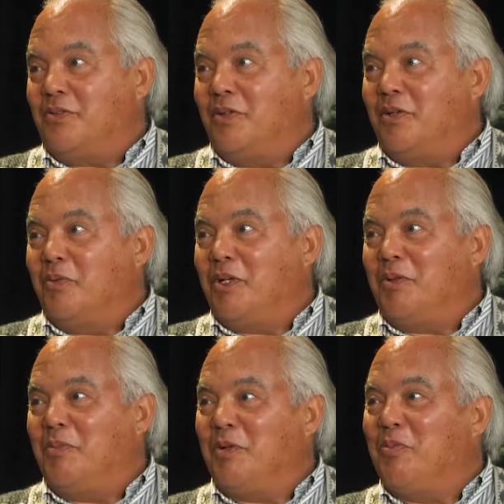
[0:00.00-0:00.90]
really one of
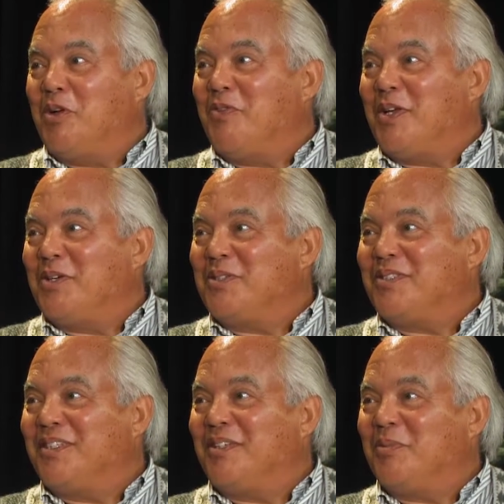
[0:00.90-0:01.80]
the big
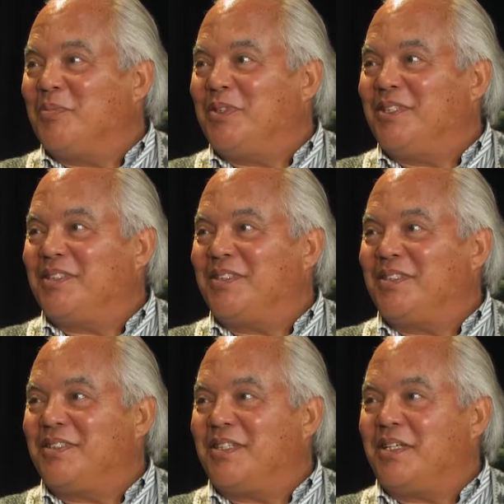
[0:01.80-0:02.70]
motivators,
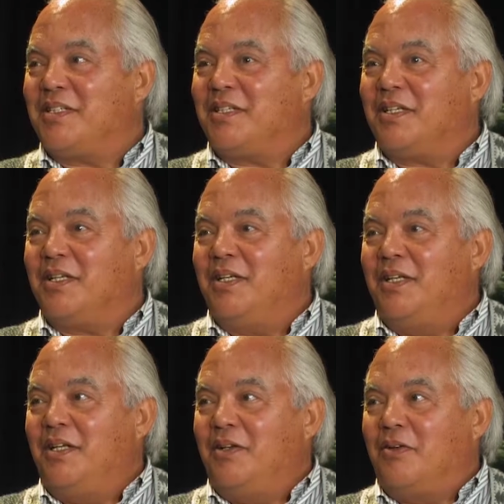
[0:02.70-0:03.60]
is that
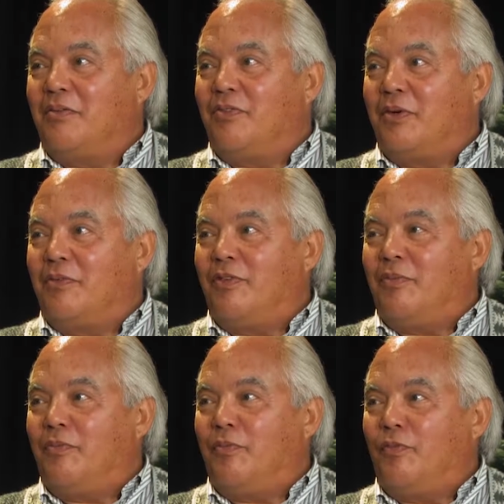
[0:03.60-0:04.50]

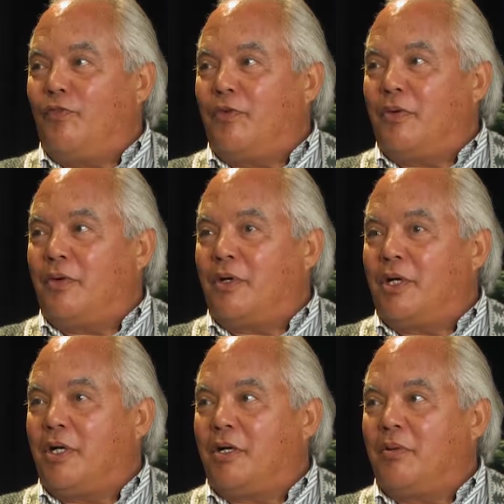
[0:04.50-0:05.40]

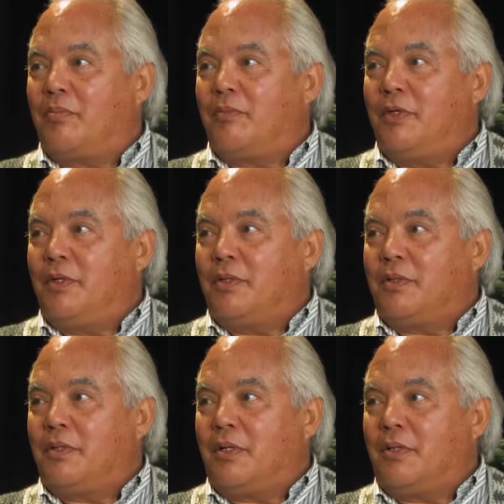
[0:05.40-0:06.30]
for
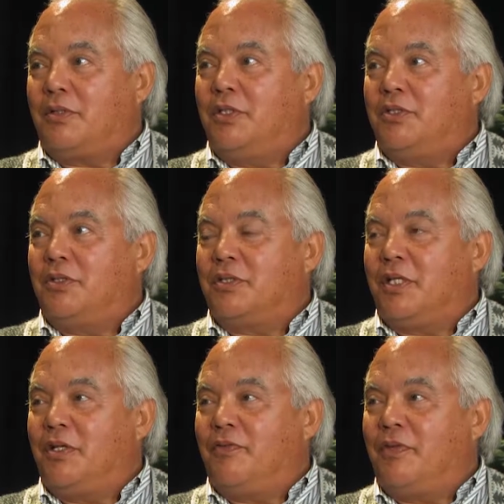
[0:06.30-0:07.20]
all teachers,
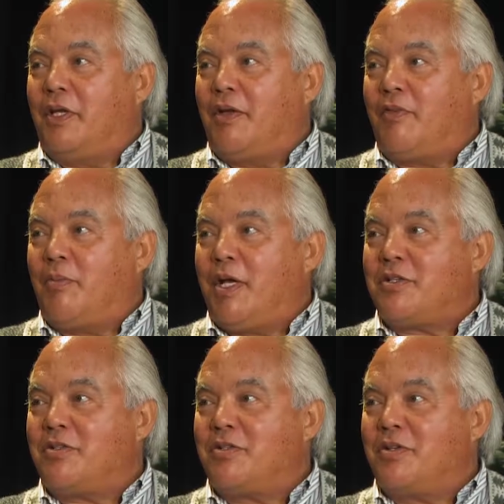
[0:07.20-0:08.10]
that if they have a
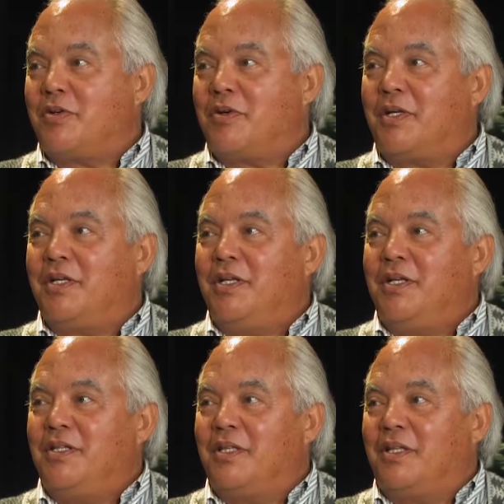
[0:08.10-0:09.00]
master's degree,
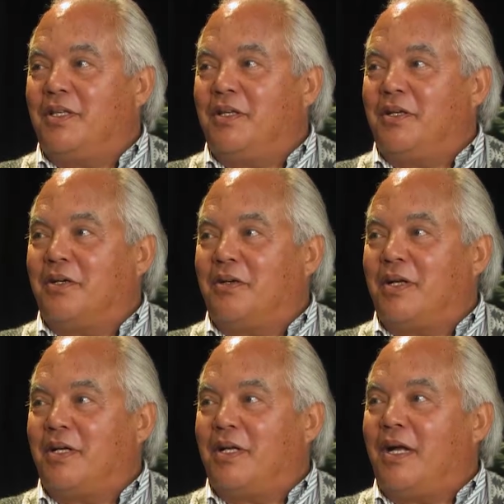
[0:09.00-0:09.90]
that they are
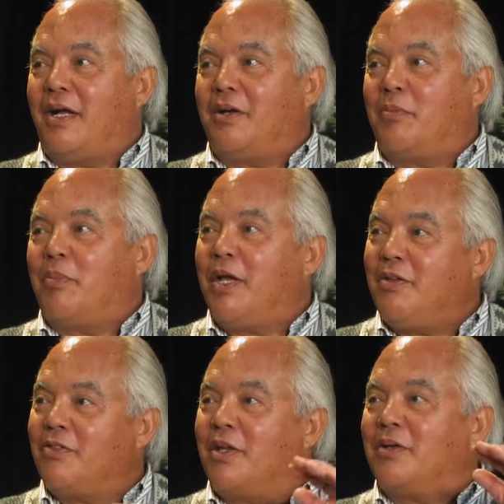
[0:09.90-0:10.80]
at a higher pay
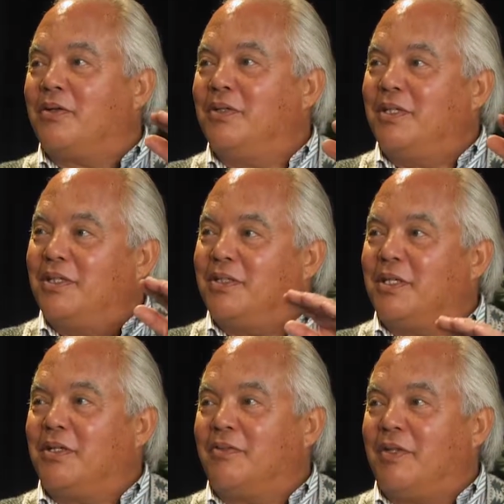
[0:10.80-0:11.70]
scale
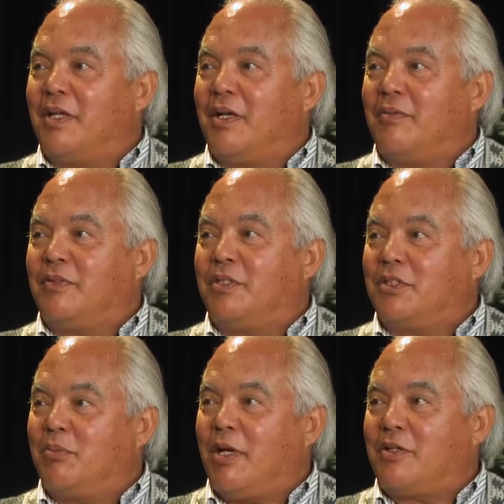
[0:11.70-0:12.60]
than if they have
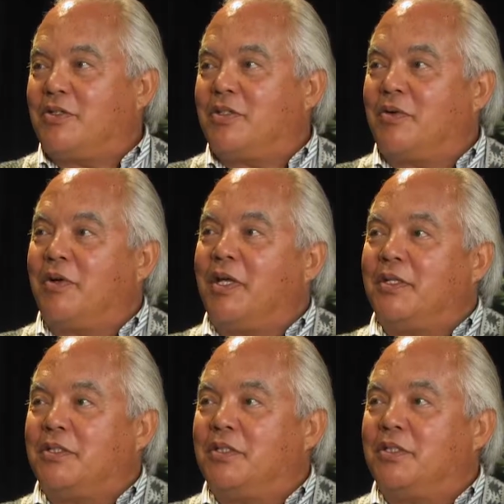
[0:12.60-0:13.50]
just a bachelor's degree
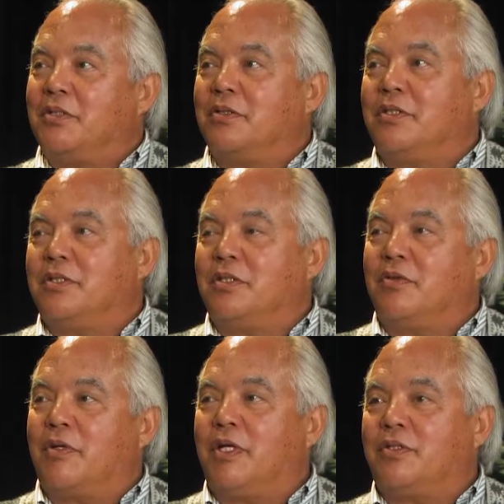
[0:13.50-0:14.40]
and teaching
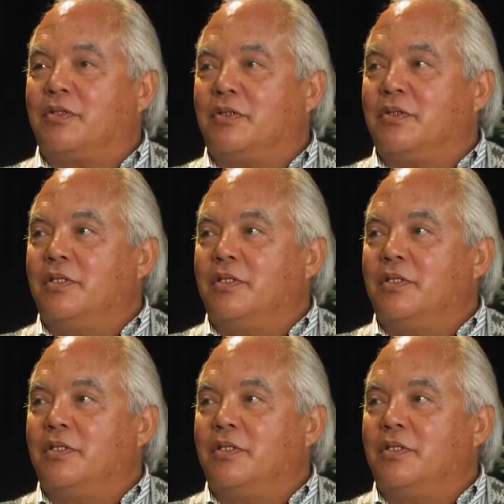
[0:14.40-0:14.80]
credential.